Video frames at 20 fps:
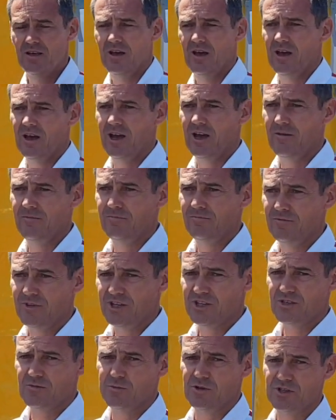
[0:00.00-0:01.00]
Um,
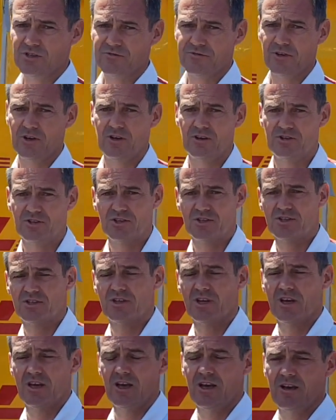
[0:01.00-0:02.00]
this was first,
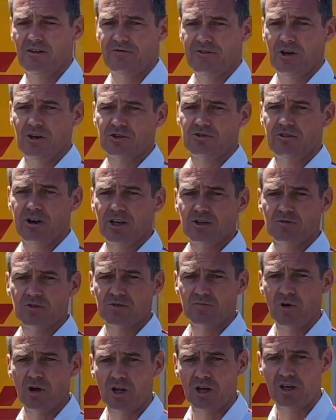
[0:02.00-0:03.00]
uh, first race
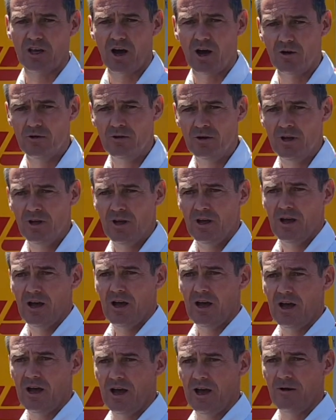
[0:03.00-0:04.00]
was Monaco
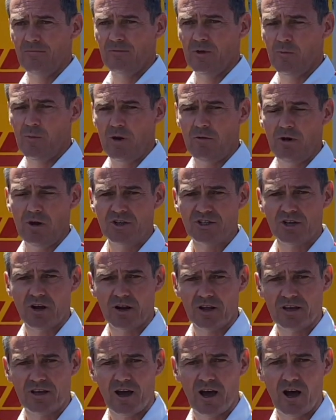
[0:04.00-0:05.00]
um, and we were
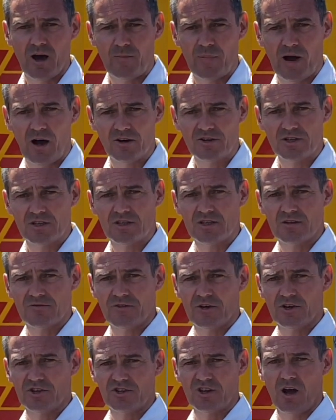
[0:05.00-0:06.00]
inside a car park, so this is the
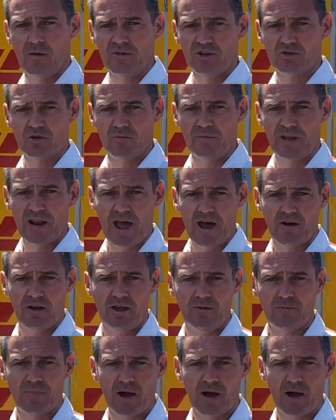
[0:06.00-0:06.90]
first time it's sort of been out in